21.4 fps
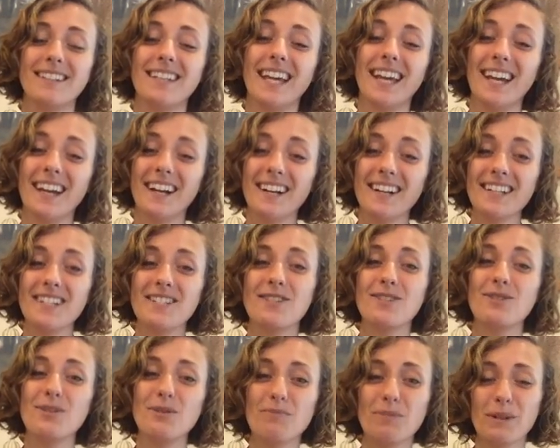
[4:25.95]
Care is
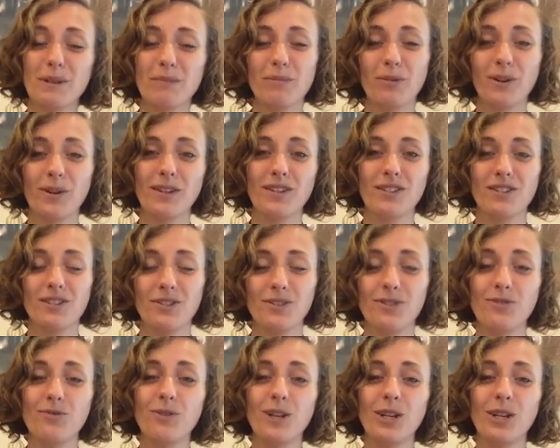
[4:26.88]
super important too.